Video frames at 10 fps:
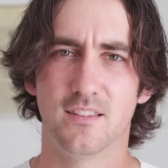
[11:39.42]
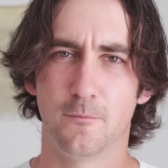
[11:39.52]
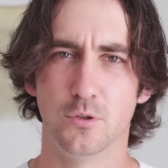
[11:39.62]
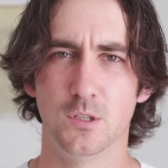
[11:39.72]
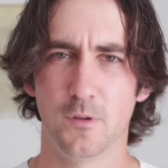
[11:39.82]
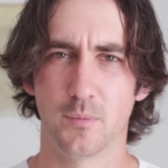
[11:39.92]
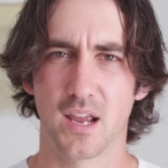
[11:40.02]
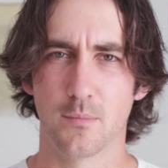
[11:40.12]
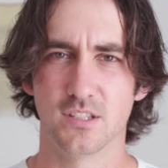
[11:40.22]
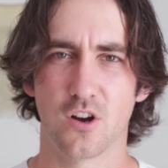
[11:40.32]
Fujifilm
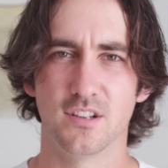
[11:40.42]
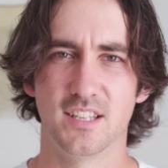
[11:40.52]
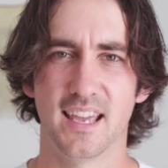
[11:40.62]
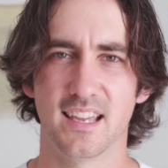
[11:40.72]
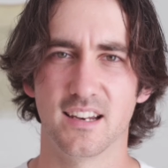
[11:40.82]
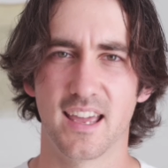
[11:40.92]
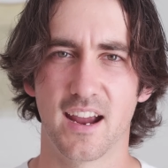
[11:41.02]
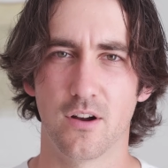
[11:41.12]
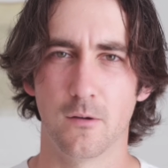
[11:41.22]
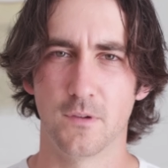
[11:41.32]
cameras are taken
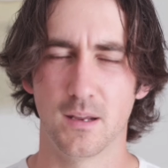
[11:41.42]
care of,